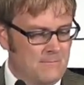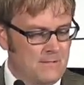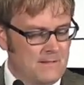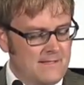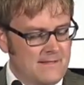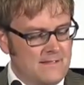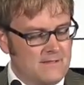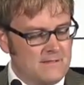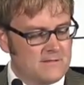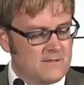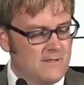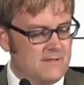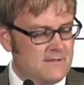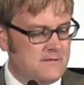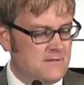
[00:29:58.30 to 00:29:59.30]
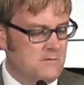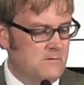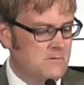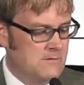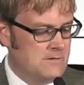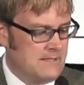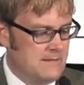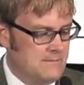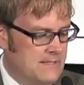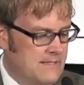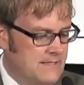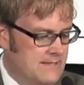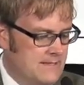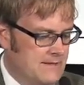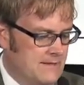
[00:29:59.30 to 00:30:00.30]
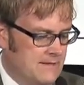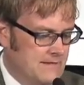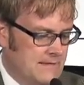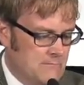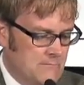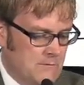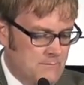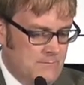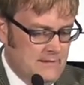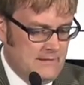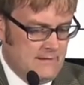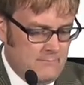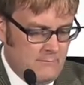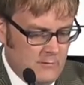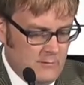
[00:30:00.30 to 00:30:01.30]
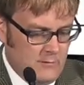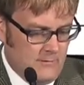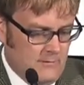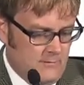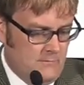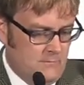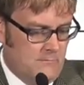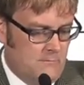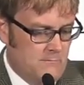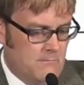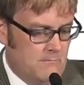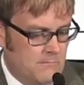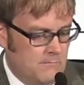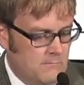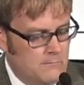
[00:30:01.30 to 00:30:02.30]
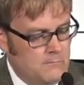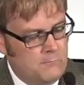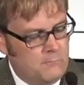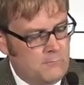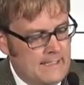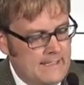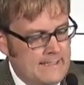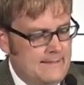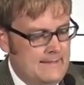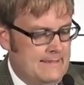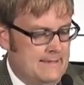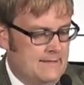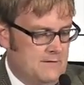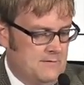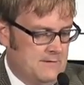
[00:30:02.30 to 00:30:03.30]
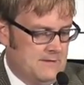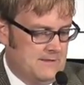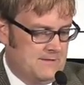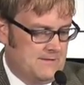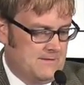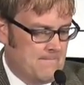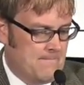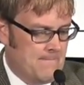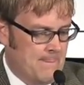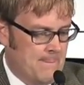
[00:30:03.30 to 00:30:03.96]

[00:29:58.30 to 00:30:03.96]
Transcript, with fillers: But I think there's also some things in here that will be of more wide interest.